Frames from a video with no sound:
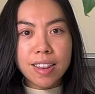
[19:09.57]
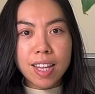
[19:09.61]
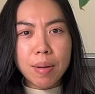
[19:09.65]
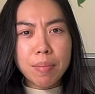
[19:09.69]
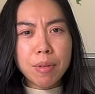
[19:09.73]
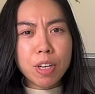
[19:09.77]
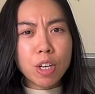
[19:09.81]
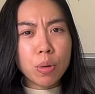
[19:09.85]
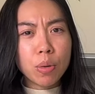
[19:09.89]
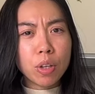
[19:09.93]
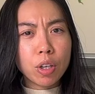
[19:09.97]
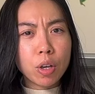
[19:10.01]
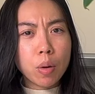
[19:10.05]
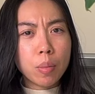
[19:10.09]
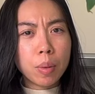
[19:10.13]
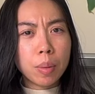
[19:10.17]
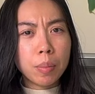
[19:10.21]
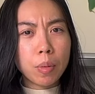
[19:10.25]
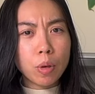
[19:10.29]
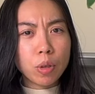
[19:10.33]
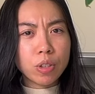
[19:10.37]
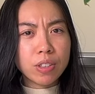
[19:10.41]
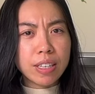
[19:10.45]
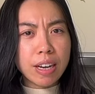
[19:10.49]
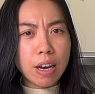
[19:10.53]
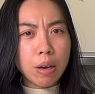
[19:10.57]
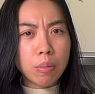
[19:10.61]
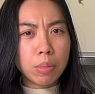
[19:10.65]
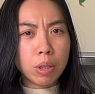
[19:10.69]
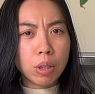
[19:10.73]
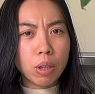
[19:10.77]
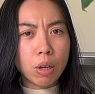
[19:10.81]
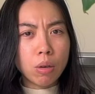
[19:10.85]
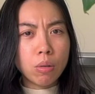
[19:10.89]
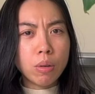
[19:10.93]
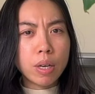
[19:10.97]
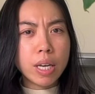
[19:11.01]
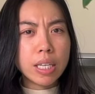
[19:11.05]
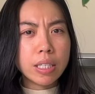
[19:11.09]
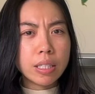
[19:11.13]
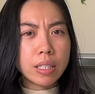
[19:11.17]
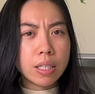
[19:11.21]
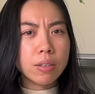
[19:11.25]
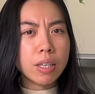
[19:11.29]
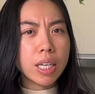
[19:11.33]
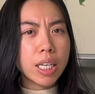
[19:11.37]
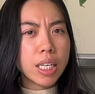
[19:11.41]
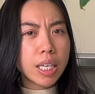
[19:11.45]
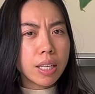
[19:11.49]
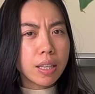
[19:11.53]
Let me know in the comment box down below. Is
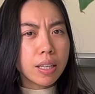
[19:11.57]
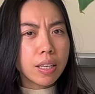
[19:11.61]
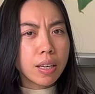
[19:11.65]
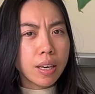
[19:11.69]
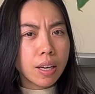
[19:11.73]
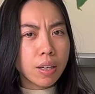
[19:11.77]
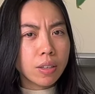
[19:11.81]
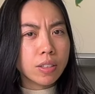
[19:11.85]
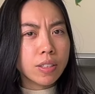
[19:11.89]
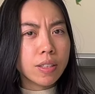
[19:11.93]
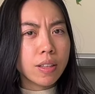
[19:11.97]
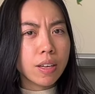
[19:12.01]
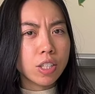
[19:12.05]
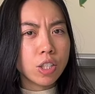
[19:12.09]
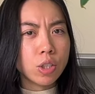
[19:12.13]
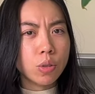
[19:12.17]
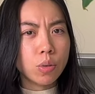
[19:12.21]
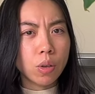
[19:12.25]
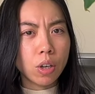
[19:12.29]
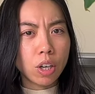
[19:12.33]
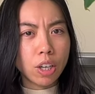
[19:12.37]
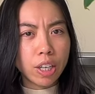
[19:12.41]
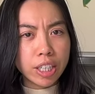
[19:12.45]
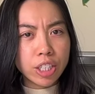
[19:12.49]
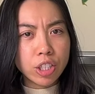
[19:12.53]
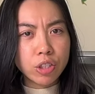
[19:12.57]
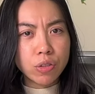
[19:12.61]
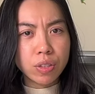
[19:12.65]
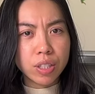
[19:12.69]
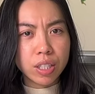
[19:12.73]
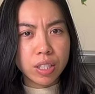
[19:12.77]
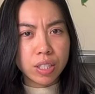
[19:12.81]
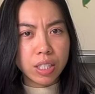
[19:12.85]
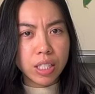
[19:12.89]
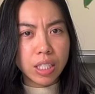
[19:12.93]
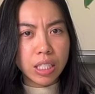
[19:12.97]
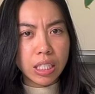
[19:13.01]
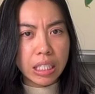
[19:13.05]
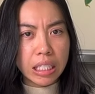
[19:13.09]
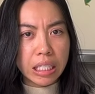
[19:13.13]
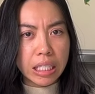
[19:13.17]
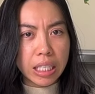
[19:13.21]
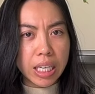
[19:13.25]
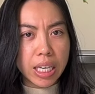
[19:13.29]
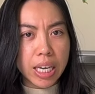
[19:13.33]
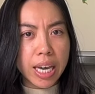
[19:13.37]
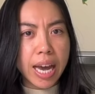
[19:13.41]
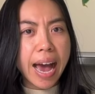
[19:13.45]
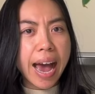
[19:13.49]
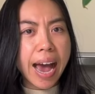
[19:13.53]
there anything else that you are interested to
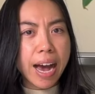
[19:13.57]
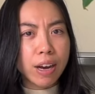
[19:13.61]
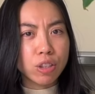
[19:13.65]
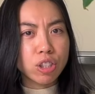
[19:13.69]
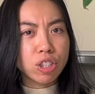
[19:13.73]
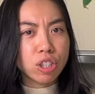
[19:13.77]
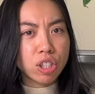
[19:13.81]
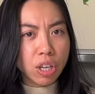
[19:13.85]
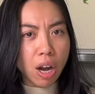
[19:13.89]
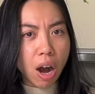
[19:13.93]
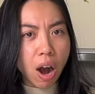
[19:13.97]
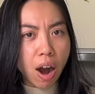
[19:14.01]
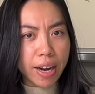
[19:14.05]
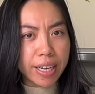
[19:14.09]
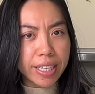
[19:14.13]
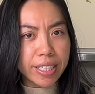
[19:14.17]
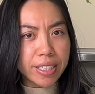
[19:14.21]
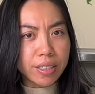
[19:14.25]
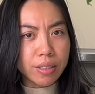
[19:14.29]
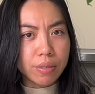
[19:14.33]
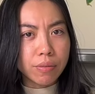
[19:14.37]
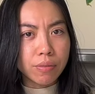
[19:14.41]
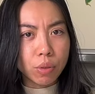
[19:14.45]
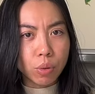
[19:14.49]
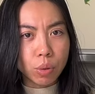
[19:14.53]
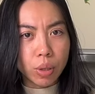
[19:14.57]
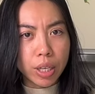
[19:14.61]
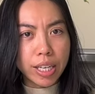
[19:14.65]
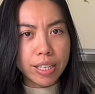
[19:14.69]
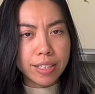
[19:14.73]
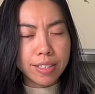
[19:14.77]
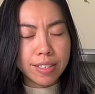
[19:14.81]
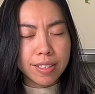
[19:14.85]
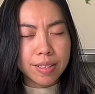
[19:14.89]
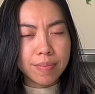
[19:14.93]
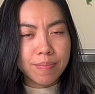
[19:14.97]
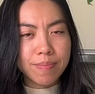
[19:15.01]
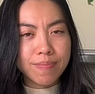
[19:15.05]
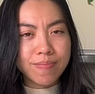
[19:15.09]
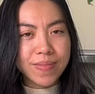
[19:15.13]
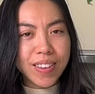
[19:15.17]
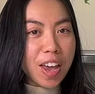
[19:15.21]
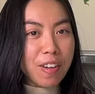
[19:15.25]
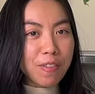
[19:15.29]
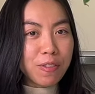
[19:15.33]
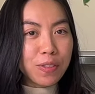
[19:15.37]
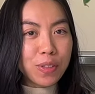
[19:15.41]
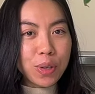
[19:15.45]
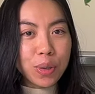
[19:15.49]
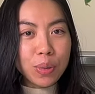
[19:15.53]
see outside of Hoyas?
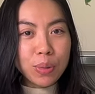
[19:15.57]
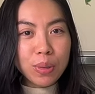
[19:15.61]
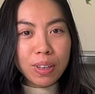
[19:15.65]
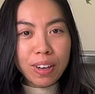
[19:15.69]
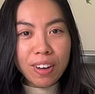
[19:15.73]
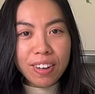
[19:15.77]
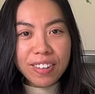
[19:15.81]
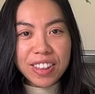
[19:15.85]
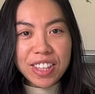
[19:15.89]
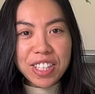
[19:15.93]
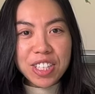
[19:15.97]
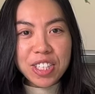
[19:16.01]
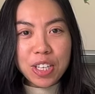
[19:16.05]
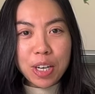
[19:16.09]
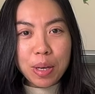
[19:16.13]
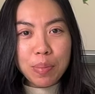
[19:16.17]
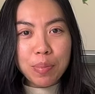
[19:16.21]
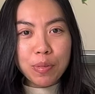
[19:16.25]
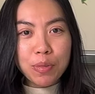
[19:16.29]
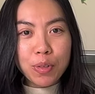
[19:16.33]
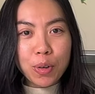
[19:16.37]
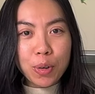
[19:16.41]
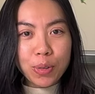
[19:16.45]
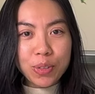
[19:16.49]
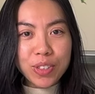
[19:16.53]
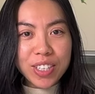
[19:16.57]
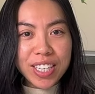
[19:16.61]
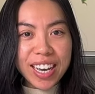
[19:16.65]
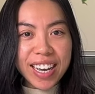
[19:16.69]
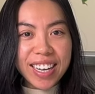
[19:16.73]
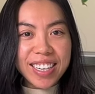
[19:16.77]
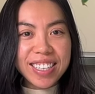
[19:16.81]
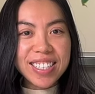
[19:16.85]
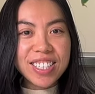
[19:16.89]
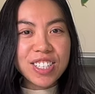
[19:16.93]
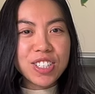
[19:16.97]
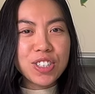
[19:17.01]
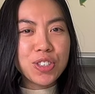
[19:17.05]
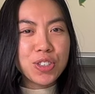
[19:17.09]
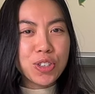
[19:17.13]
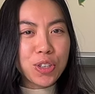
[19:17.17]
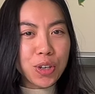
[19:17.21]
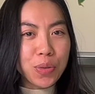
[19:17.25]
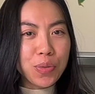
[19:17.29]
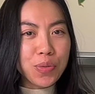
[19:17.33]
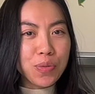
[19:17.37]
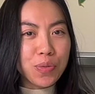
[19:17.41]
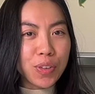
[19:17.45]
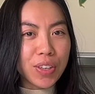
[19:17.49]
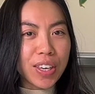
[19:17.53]
If you like this type of content,
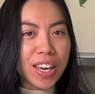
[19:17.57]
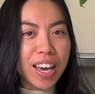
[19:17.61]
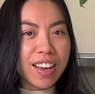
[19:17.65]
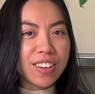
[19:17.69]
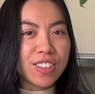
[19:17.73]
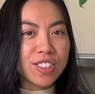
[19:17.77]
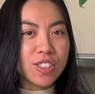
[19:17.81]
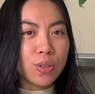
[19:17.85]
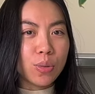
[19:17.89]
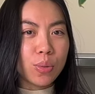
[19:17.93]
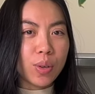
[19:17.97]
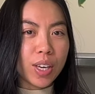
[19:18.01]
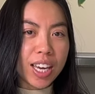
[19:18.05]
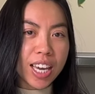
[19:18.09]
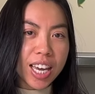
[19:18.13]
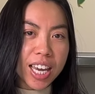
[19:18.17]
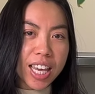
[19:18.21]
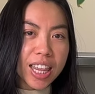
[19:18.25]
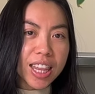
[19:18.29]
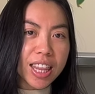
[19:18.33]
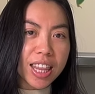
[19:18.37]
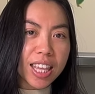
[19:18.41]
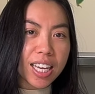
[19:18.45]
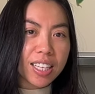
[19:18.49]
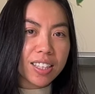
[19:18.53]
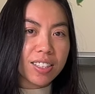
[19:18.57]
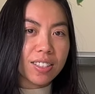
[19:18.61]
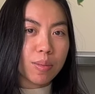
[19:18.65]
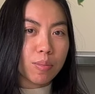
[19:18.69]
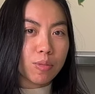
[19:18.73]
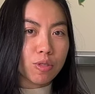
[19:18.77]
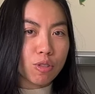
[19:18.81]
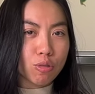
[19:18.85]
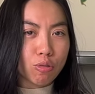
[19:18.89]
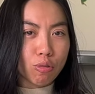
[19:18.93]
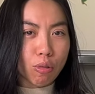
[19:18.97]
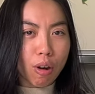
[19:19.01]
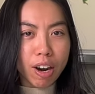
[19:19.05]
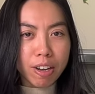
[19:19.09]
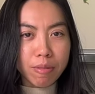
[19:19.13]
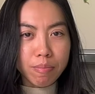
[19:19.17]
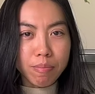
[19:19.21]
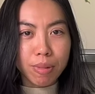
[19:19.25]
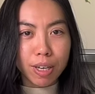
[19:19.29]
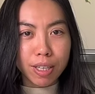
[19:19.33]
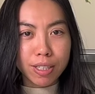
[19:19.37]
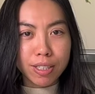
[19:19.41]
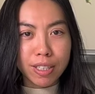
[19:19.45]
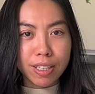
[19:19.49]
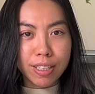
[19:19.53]
don't forget to hit that subscribe
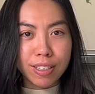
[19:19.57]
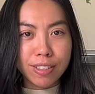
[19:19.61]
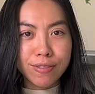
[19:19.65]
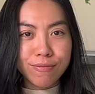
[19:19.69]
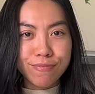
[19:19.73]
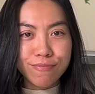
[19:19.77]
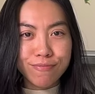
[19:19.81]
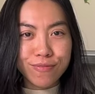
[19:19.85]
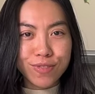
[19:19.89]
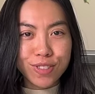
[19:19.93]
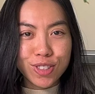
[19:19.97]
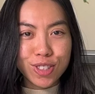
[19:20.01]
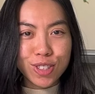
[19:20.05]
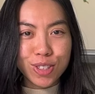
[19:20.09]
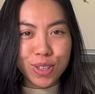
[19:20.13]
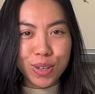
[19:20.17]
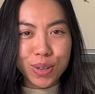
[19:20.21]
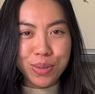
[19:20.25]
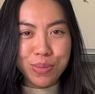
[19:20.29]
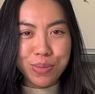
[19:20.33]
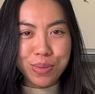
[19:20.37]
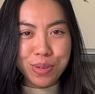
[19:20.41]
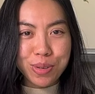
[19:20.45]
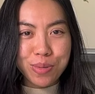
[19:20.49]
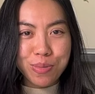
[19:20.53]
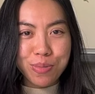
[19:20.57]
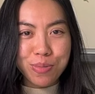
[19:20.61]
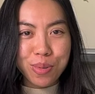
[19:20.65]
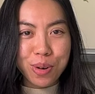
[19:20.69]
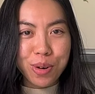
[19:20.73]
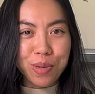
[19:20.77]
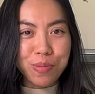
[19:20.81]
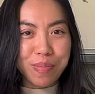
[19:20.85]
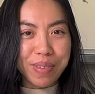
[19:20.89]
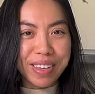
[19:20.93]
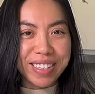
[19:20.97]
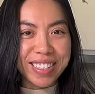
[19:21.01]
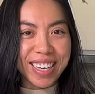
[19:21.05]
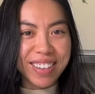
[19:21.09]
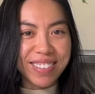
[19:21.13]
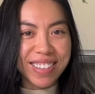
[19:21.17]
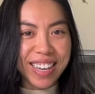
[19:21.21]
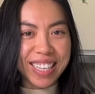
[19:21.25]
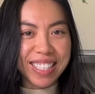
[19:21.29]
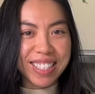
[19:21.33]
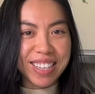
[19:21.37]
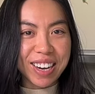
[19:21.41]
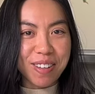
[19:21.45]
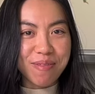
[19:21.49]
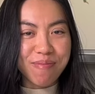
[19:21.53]
button so you won't miss out
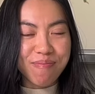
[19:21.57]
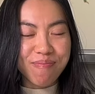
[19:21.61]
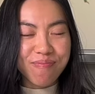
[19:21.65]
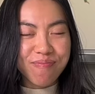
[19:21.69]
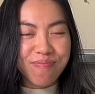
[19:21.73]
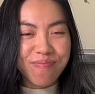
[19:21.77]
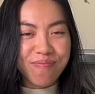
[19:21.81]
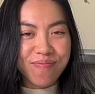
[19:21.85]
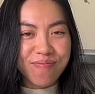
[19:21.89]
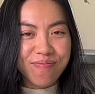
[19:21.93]
next time.